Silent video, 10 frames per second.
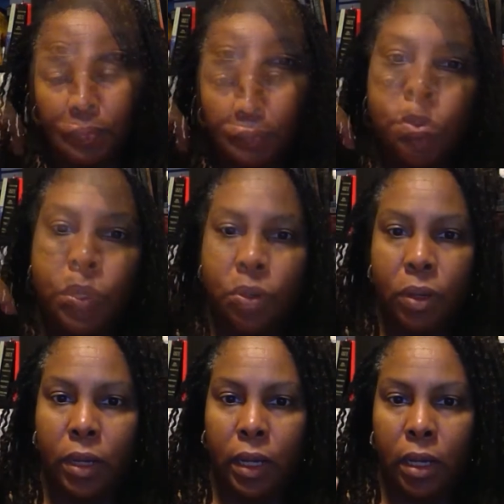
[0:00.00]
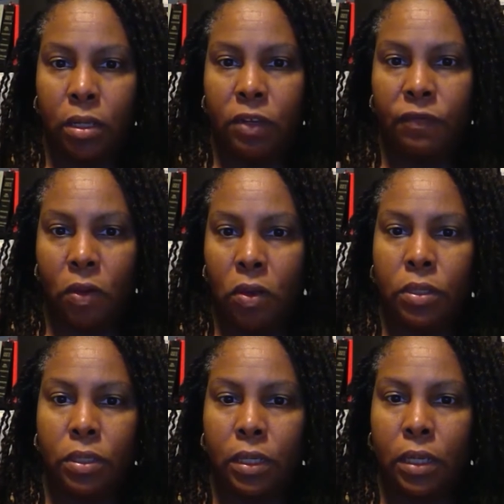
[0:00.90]
That's where your English
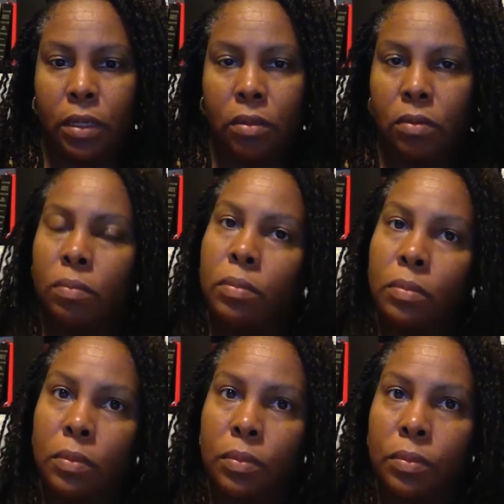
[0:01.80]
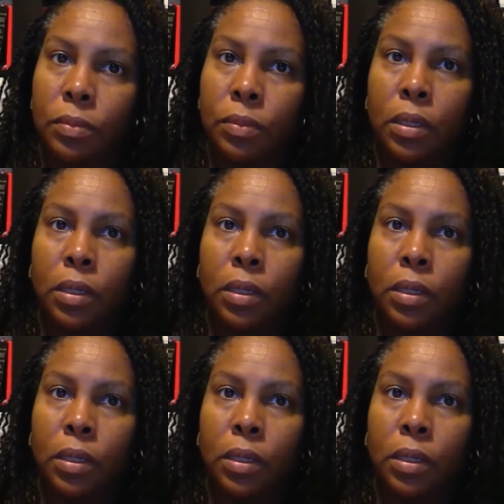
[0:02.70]
falls in.